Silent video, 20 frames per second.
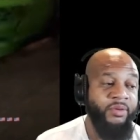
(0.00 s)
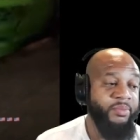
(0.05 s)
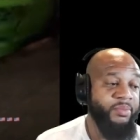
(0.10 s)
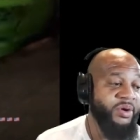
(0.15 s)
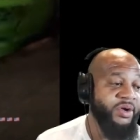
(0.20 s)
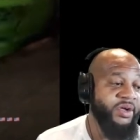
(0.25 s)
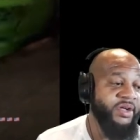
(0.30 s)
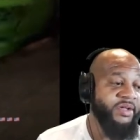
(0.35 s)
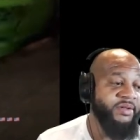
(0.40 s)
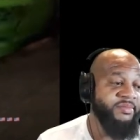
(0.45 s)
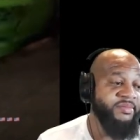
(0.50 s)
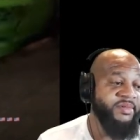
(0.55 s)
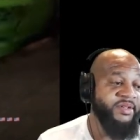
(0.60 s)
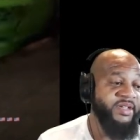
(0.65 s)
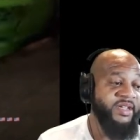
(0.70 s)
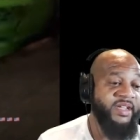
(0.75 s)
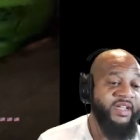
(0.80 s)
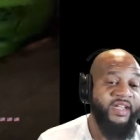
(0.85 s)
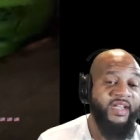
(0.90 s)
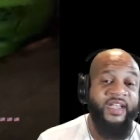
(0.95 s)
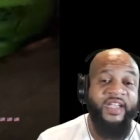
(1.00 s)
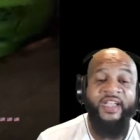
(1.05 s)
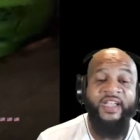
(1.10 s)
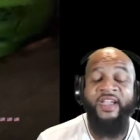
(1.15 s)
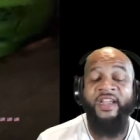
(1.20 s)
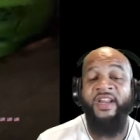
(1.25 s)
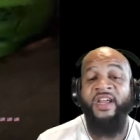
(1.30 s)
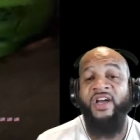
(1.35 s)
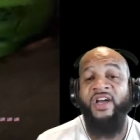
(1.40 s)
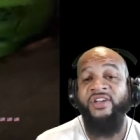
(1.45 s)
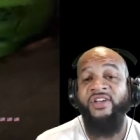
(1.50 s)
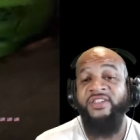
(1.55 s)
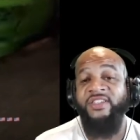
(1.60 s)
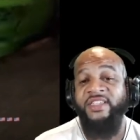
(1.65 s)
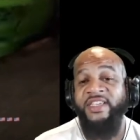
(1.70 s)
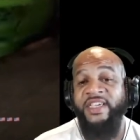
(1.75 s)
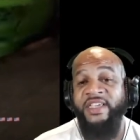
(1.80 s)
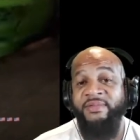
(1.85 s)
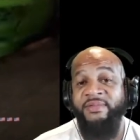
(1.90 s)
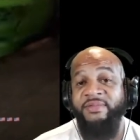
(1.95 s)
But it all
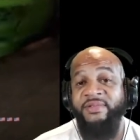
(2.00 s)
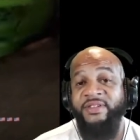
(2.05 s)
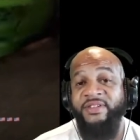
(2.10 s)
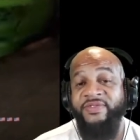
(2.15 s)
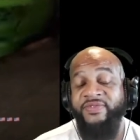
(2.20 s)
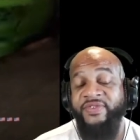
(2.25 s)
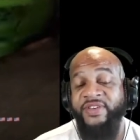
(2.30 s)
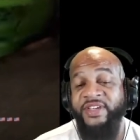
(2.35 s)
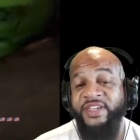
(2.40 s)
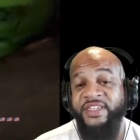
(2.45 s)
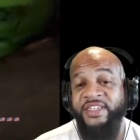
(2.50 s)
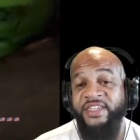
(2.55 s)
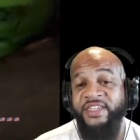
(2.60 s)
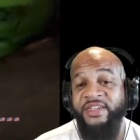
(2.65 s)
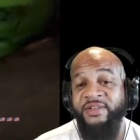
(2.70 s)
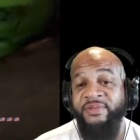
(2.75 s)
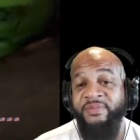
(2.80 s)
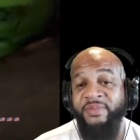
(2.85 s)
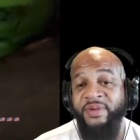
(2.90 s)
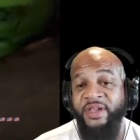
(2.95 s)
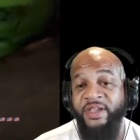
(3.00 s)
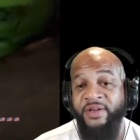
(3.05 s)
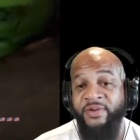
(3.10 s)
seems fishy to me,